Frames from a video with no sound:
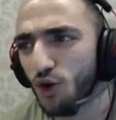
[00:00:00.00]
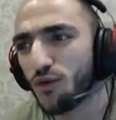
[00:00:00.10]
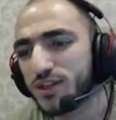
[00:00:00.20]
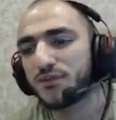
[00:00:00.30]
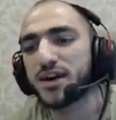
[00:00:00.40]

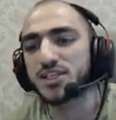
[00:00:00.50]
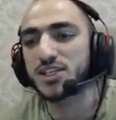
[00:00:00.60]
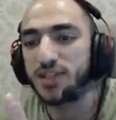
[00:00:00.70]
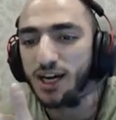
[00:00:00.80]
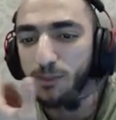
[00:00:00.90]
What the fuck is
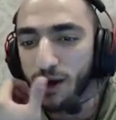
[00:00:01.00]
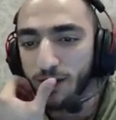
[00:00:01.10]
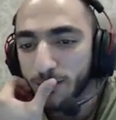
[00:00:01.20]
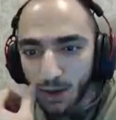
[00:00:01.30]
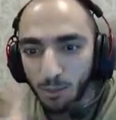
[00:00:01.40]
this lag,
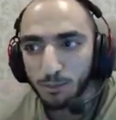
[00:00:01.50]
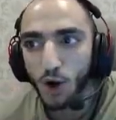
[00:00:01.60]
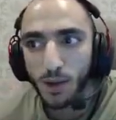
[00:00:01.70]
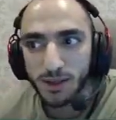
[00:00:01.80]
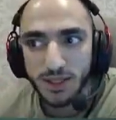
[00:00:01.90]
man?
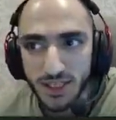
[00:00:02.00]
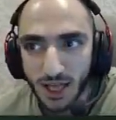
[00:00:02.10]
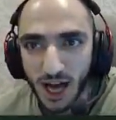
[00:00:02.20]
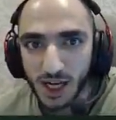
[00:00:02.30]
Bro, what is this lag,